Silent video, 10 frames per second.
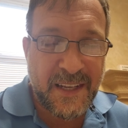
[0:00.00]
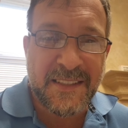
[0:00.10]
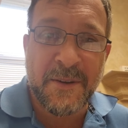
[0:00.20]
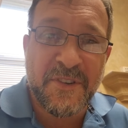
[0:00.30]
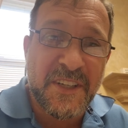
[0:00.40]

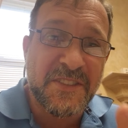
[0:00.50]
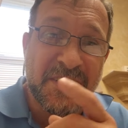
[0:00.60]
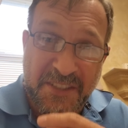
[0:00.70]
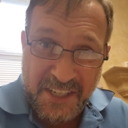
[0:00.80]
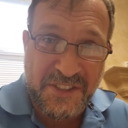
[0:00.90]
Time for us
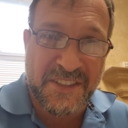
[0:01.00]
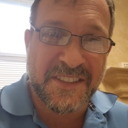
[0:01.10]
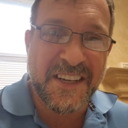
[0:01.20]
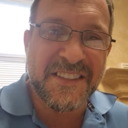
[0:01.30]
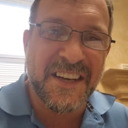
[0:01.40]
as Christians
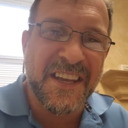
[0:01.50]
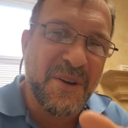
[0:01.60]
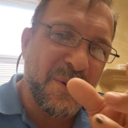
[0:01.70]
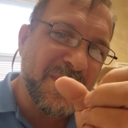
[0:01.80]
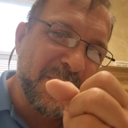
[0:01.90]
to lay
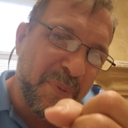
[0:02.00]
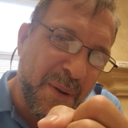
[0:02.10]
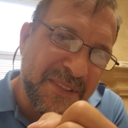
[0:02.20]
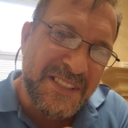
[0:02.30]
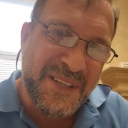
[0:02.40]
hold of the
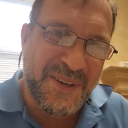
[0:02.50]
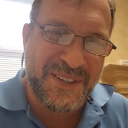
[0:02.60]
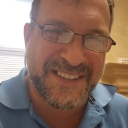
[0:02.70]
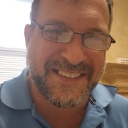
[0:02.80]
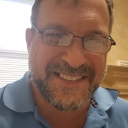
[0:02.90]
promises of
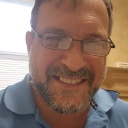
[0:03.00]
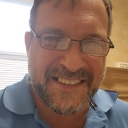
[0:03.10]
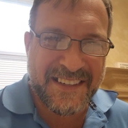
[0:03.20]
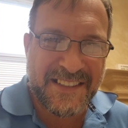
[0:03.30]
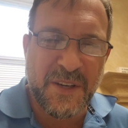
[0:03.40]
God.
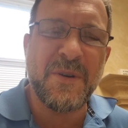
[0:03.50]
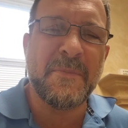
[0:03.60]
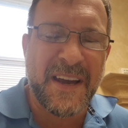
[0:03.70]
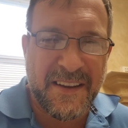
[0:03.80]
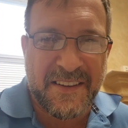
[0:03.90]
Say, who
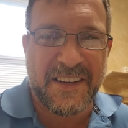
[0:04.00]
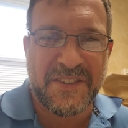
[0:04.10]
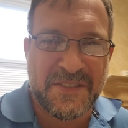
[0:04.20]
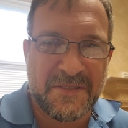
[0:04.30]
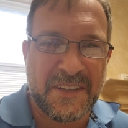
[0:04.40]
am I in
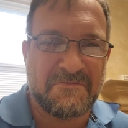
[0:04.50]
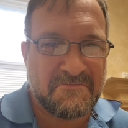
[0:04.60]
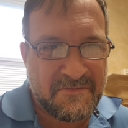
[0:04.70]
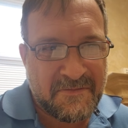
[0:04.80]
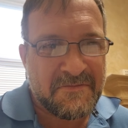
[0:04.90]
Christ? Well,
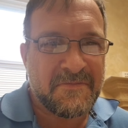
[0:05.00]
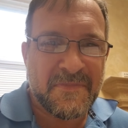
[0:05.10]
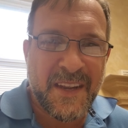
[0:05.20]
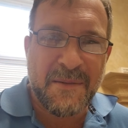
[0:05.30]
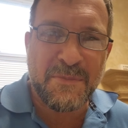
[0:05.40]

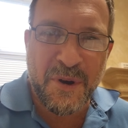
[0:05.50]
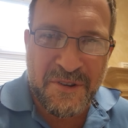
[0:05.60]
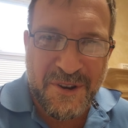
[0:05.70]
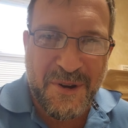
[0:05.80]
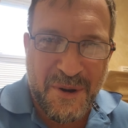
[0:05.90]
ah, I'm more
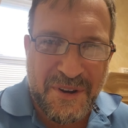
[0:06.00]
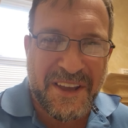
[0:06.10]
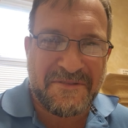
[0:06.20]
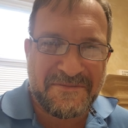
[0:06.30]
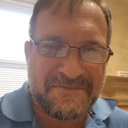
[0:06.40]
than a
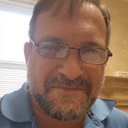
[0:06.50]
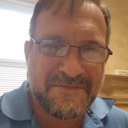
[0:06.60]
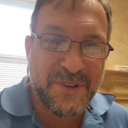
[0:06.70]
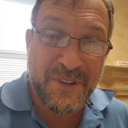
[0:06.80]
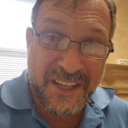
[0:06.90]
conqueror.
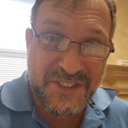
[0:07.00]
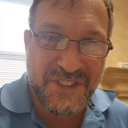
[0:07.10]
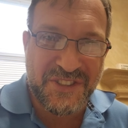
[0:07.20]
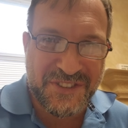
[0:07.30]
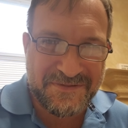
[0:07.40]
Christ
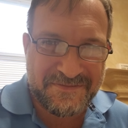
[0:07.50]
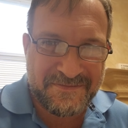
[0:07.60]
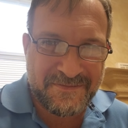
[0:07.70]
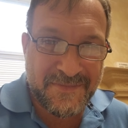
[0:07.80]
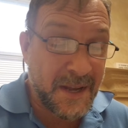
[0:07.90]
Jesus.
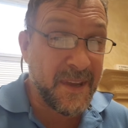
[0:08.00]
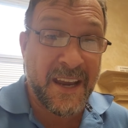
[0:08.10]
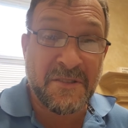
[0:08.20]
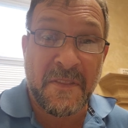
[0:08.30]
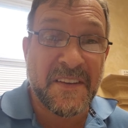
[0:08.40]
I'm the
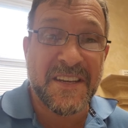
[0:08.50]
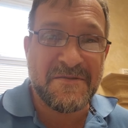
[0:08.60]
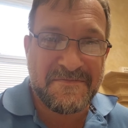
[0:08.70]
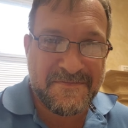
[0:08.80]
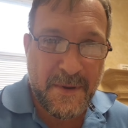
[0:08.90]
head and not the
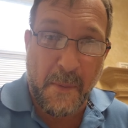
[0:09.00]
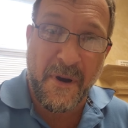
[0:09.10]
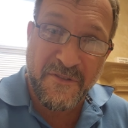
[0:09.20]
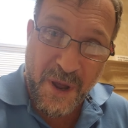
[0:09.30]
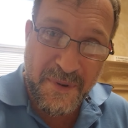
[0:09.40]
tail. I'm
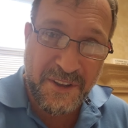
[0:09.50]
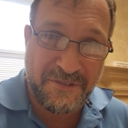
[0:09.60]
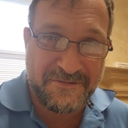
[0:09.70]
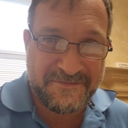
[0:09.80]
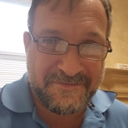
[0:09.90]
above and not
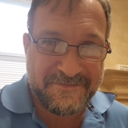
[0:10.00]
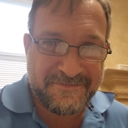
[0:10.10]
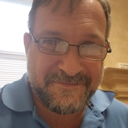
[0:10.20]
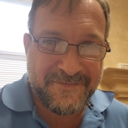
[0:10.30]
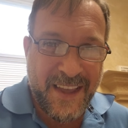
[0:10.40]
beneath.
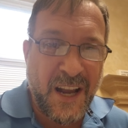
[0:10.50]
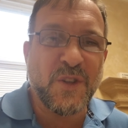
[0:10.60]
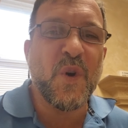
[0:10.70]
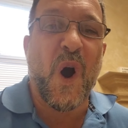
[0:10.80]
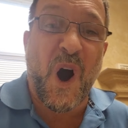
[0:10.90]
I can
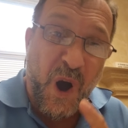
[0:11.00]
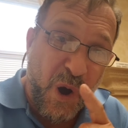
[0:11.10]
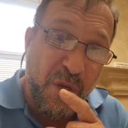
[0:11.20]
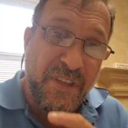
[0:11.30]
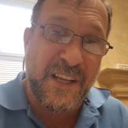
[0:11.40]
do
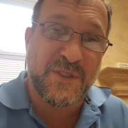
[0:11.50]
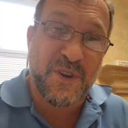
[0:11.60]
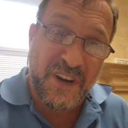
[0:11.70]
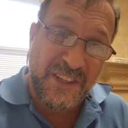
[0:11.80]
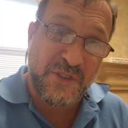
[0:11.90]
all things through
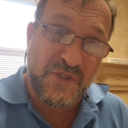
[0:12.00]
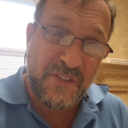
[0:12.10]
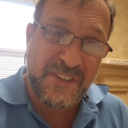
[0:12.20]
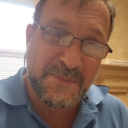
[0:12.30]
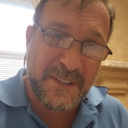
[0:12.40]
Christ who
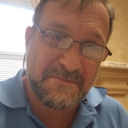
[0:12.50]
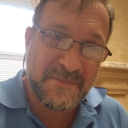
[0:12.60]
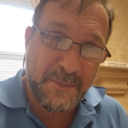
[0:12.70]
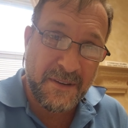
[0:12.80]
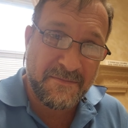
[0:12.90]
strengthens me.
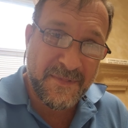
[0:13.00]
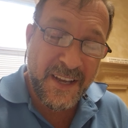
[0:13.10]
Amen.